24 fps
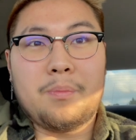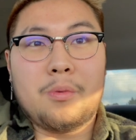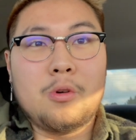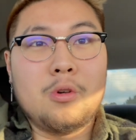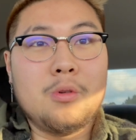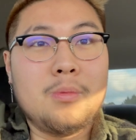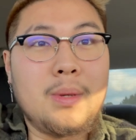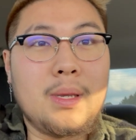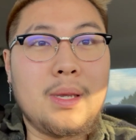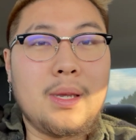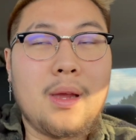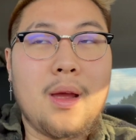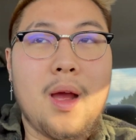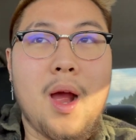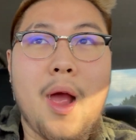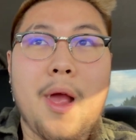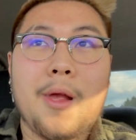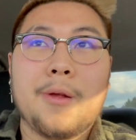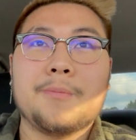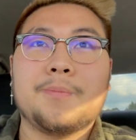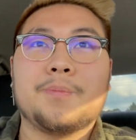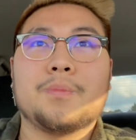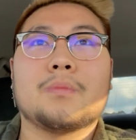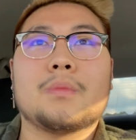Bunmi,
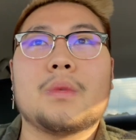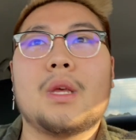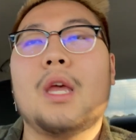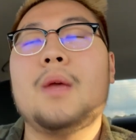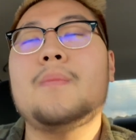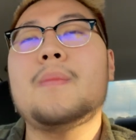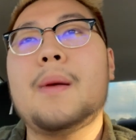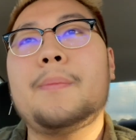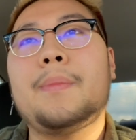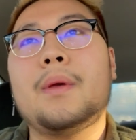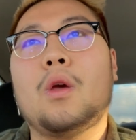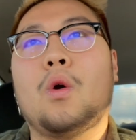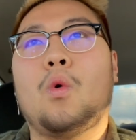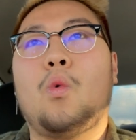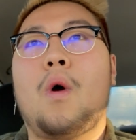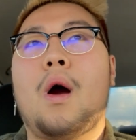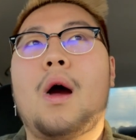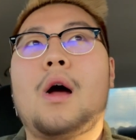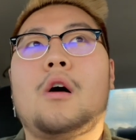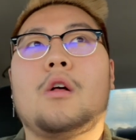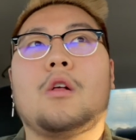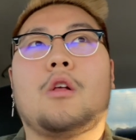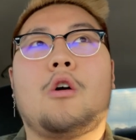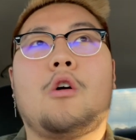he might be a
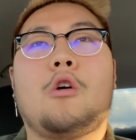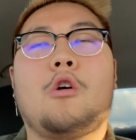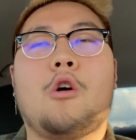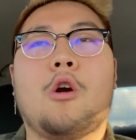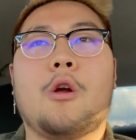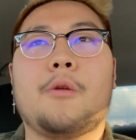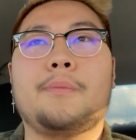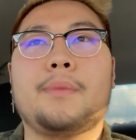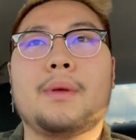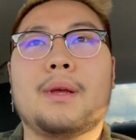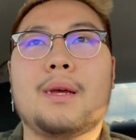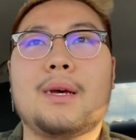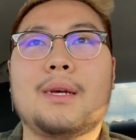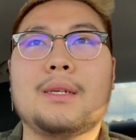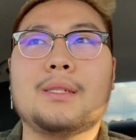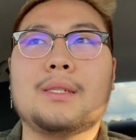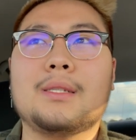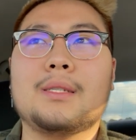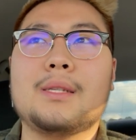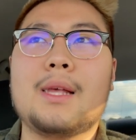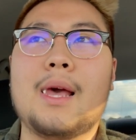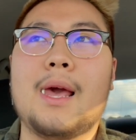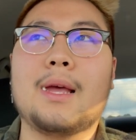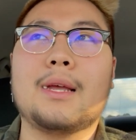wild card, because
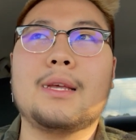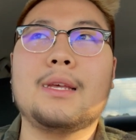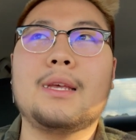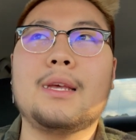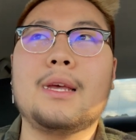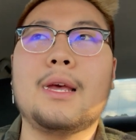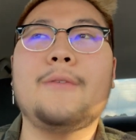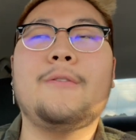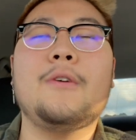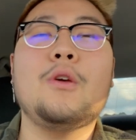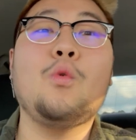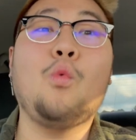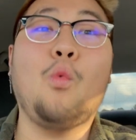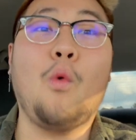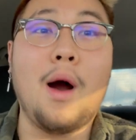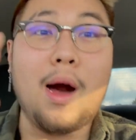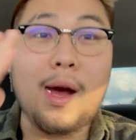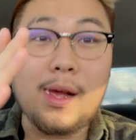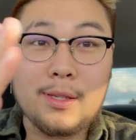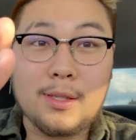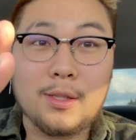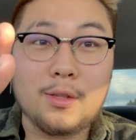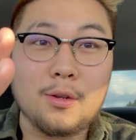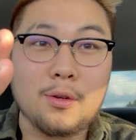it's like if he
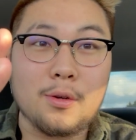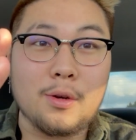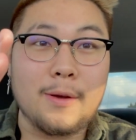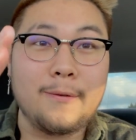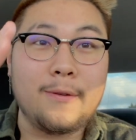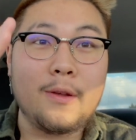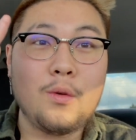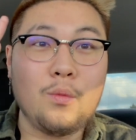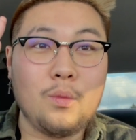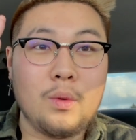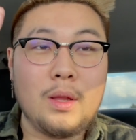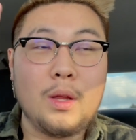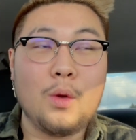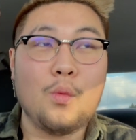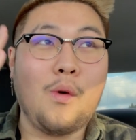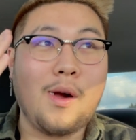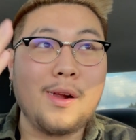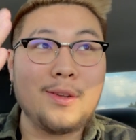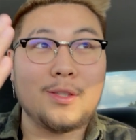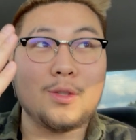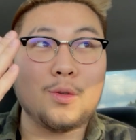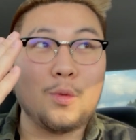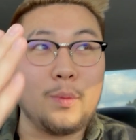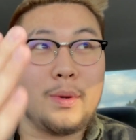wants to, if he really
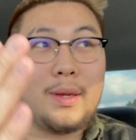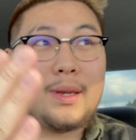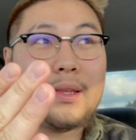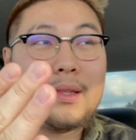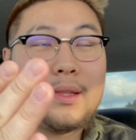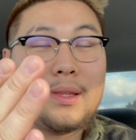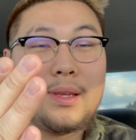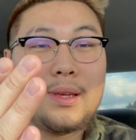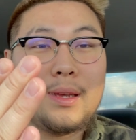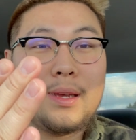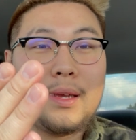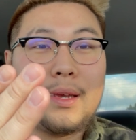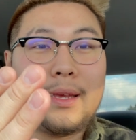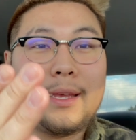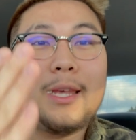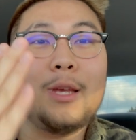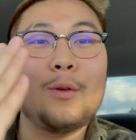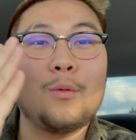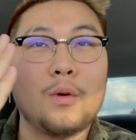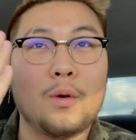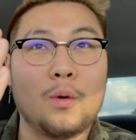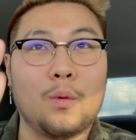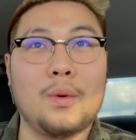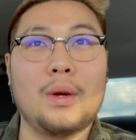wants to win, he
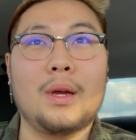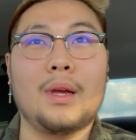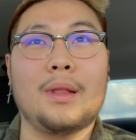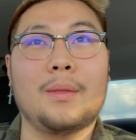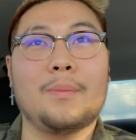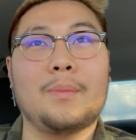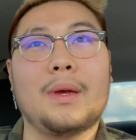will win.